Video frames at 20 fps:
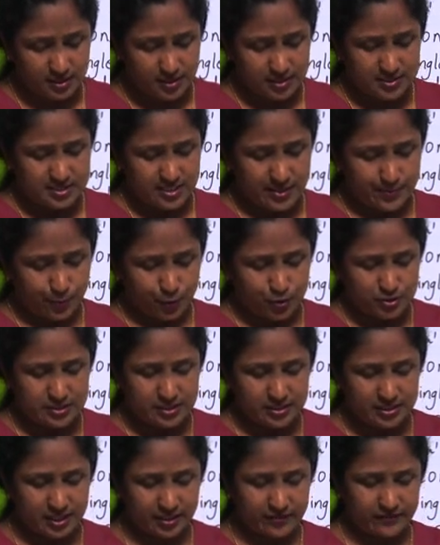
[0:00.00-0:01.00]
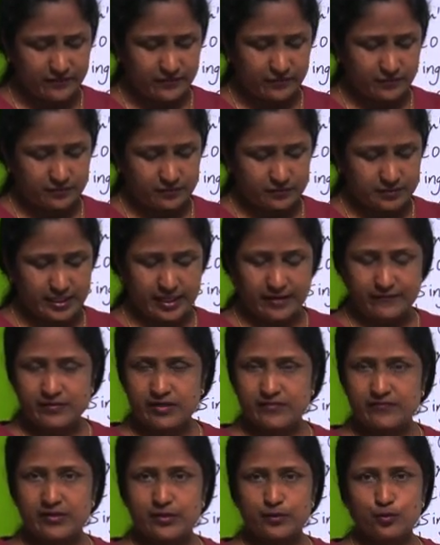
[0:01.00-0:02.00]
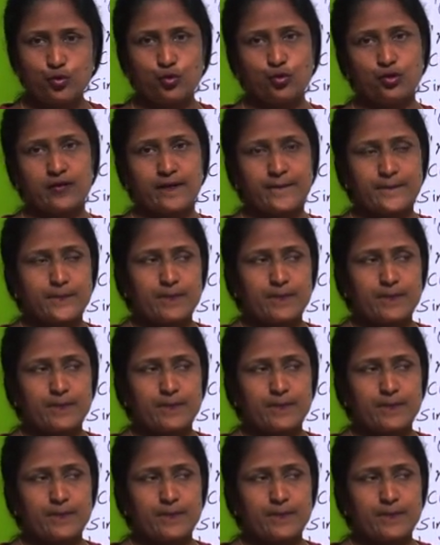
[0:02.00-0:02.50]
See, positive they have given good,